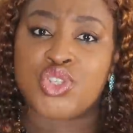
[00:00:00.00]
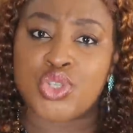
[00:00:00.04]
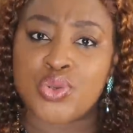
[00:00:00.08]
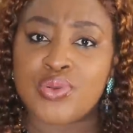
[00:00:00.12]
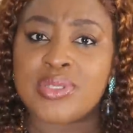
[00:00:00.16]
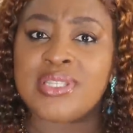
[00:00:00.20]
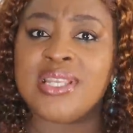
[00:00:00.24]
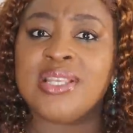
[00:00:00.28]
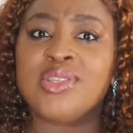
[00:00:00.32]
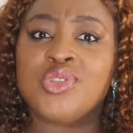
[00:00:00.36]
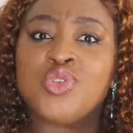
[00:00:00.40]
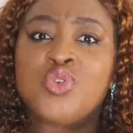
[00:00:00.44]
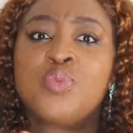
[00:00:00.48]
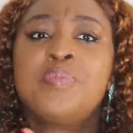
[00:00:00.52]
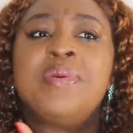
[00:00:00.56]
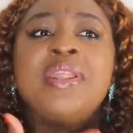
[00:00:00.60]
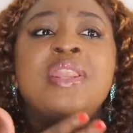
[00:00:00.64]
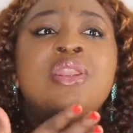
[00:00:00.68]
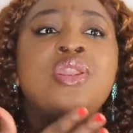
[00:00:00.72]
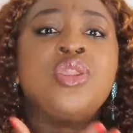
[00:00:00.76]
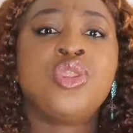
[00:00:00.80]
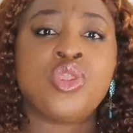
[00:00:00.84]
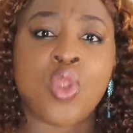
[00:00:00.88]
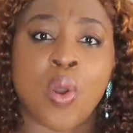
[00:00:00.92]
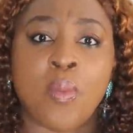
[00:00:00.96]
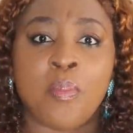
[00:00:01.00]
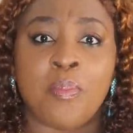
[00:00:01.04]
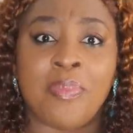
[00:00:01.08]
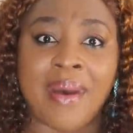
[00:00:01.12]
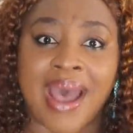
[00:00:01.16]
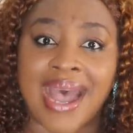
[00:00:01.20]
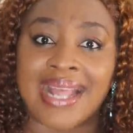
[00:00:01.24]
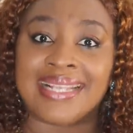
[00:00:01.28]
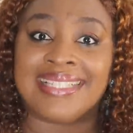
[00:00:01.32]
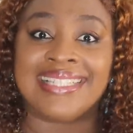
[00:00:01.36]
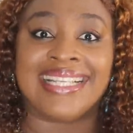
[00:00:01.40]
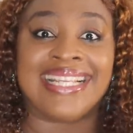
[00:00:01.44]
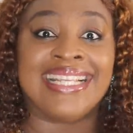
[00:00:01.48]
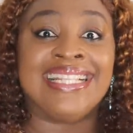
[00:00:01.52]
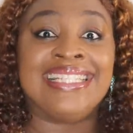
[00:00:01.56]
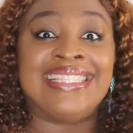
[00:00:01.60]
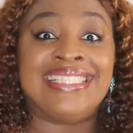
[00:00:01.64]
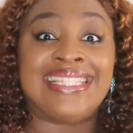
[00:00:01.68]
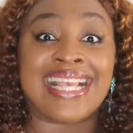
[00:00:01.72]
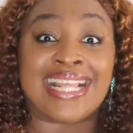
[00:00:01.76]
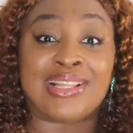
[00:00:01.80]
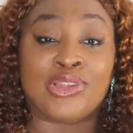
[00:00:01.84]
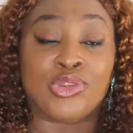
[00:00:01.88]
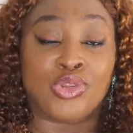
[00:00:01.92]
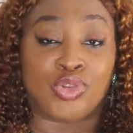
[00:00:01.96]
choosing to be numbered in
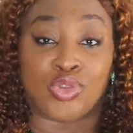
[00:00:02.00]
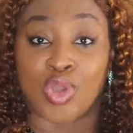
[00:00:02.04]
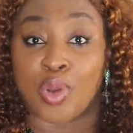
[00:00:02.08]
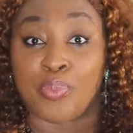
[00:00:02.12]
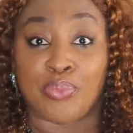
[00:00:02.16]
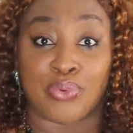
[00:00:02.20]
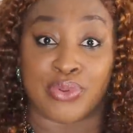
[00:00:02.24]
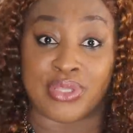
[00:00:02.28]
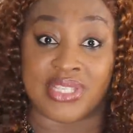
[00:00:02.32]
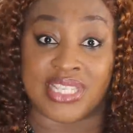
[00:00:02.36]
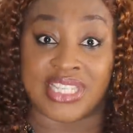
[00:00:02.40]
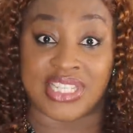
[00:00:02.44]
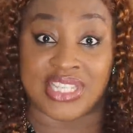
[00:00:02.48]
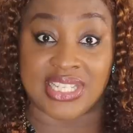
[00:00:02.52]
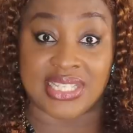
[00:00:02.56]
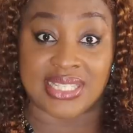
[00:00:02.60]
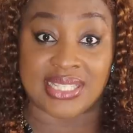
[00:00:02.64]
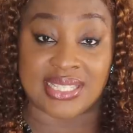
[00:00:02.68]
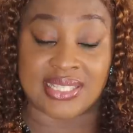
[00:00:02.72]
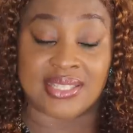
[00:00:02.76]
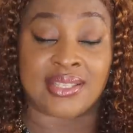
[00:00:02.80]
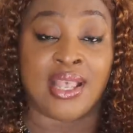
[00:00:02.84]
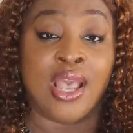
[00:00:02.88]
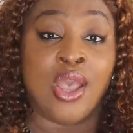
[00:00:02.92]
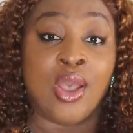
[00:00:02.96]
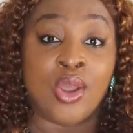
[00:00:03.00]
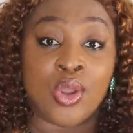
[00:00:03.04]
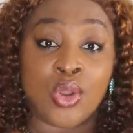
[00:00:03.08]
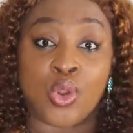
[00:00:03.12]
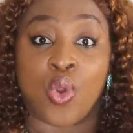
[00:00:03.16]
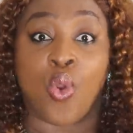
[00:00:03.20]
their double digits,